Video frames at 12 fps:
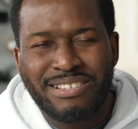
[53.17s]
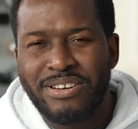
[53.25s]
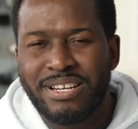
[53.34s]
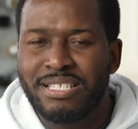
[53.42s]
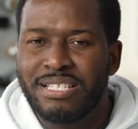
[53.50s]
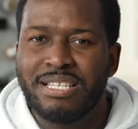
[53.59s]

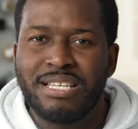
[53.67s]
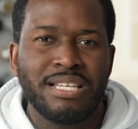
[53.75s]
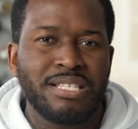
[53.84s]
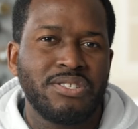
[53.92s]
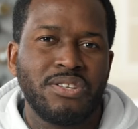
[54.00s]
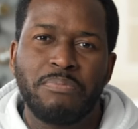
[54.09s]
honestly,
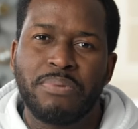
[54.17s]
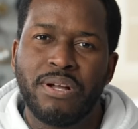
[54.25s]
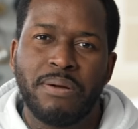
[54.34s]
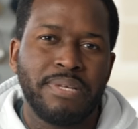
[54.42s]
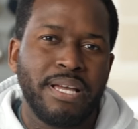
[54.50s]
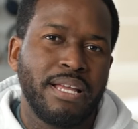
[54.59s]
it's not been
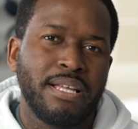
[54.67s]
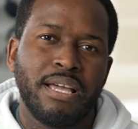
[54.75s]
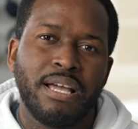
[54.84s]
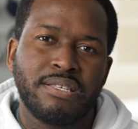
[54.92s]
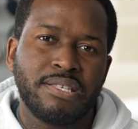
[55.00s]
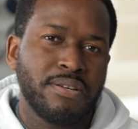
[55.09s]
updated
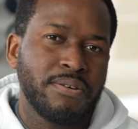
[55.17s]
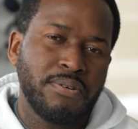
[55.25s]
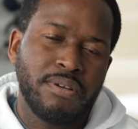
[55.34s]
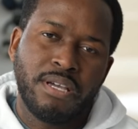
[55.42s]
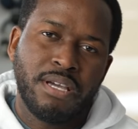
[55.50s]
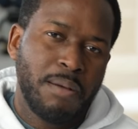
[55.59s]
yet,
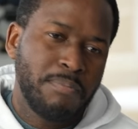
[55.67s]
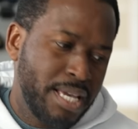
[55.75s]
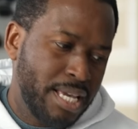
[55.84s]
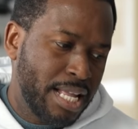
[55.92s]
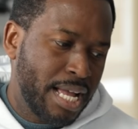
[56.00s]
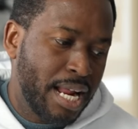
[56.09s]
so I'm
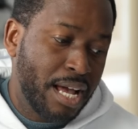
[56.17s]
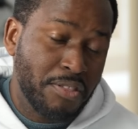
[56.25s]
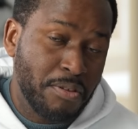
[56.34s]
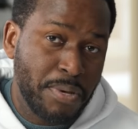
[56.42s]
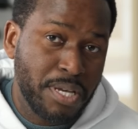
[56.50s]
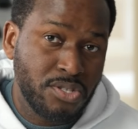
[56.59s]
taking that out
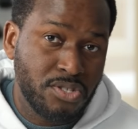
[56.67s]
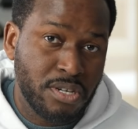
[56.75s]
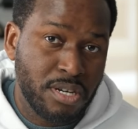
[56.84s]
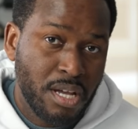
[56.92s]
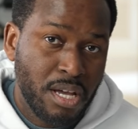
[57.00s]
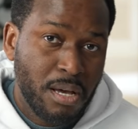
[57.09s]
of the
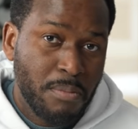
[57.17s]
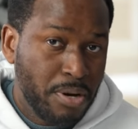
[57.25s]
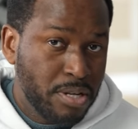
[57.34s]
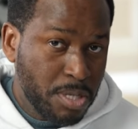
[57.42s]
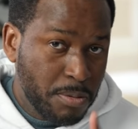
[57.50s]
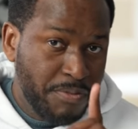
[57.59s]
picture.
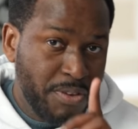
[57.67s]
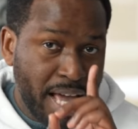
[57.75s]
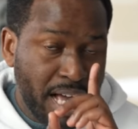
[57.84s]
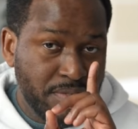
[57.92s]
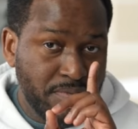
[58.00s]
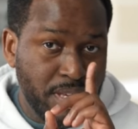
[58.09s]
But some of you
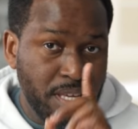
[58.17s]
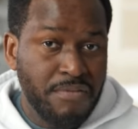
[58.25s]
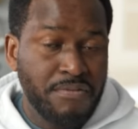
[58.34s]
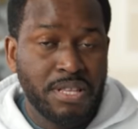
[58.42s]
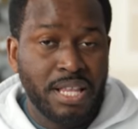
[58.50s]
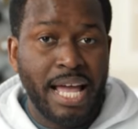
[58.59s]
asked for
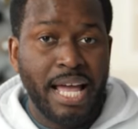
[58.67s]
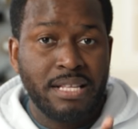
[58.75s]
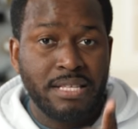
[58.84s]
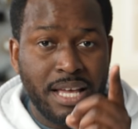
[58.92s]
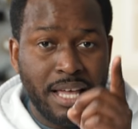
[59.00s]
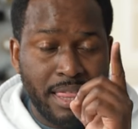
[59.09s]
Evil
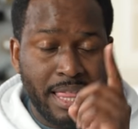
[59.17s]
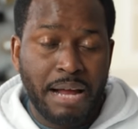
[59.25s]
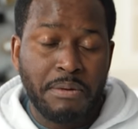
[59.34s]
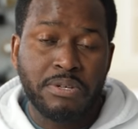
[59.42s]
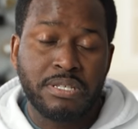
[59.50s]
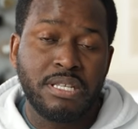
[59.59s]
Lands, and
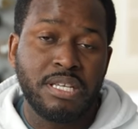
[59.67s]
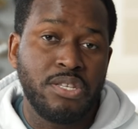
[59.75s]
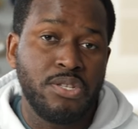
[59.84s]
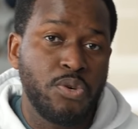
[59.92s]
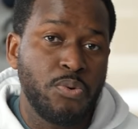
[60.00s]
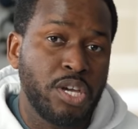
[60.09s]
that was the new